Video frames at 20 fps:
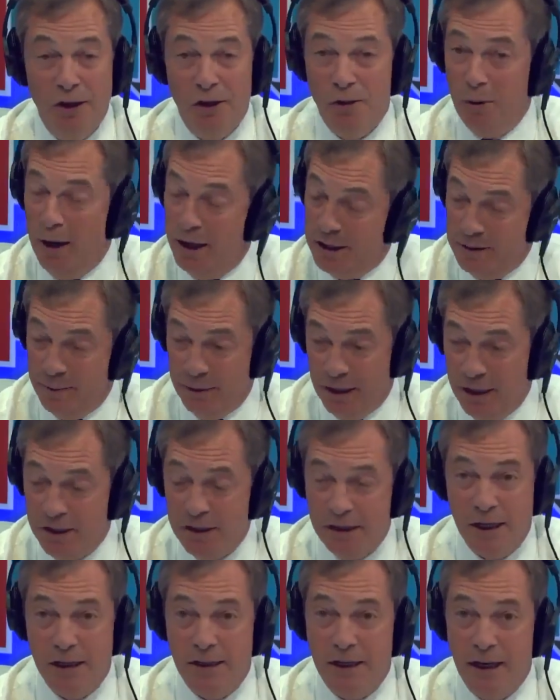twice in the
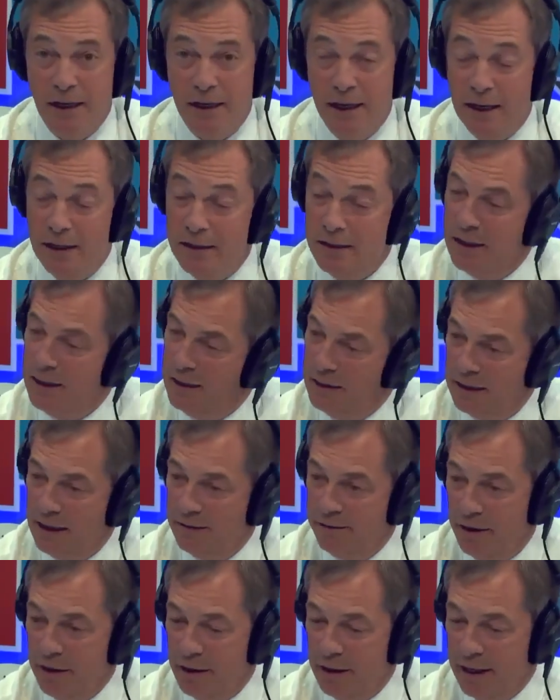last 16 years, they
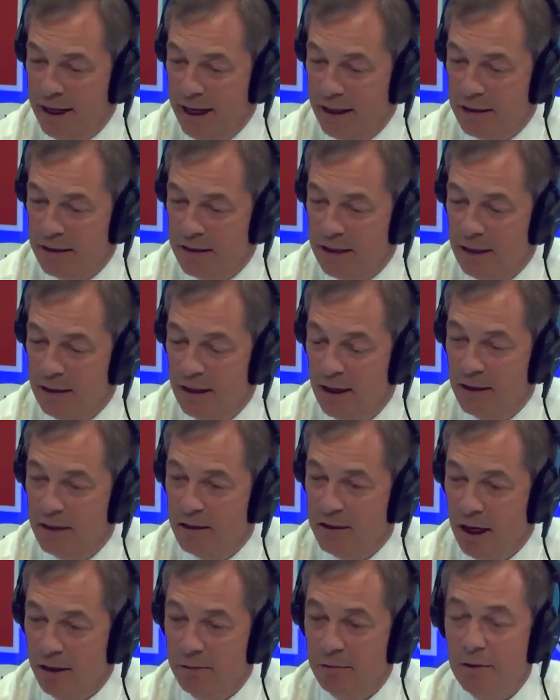voted against it.
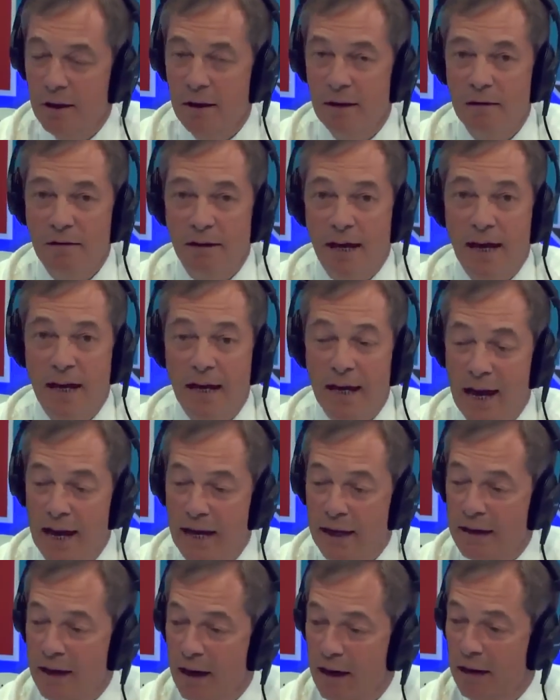Don't think
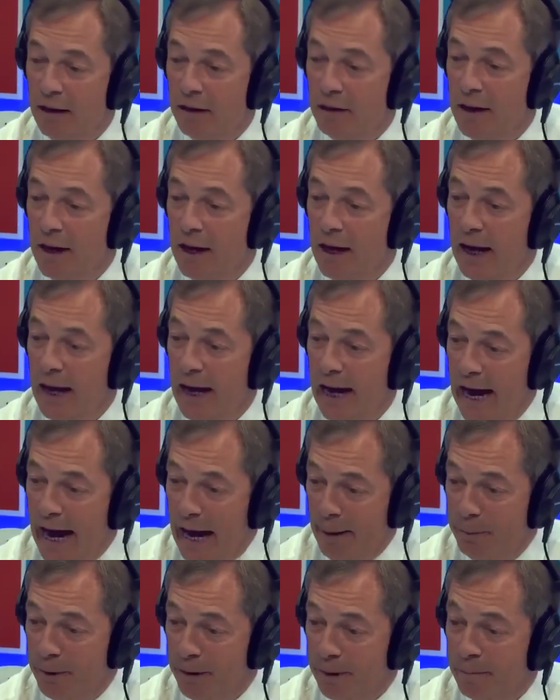it can't
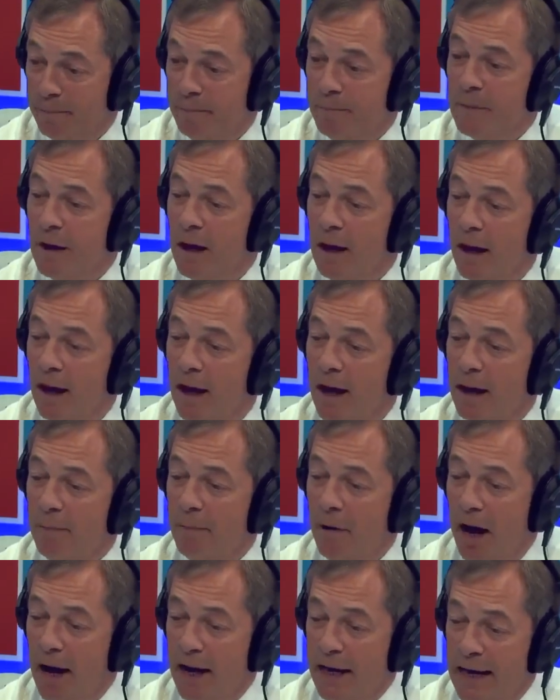happen.
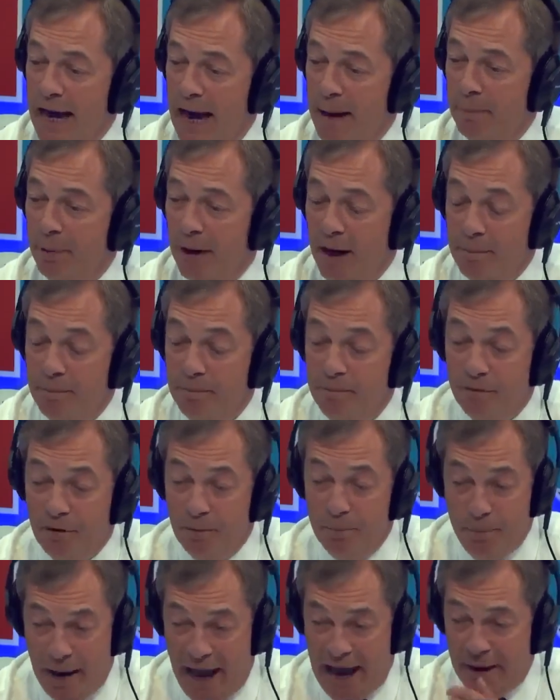I get by
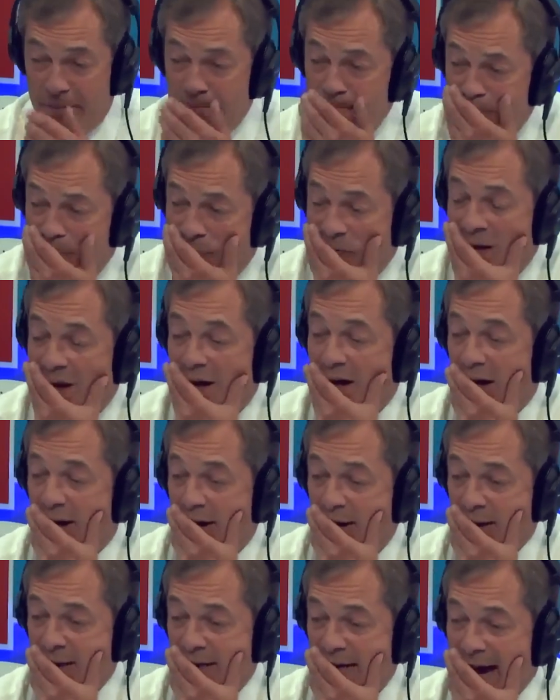from Ben
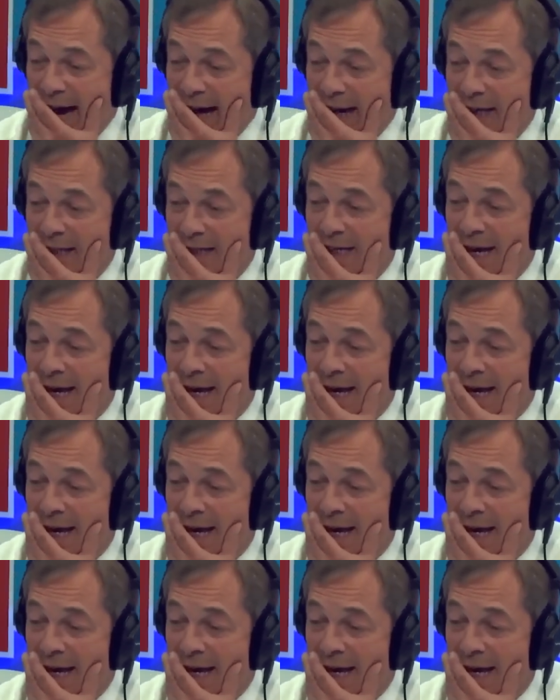on text,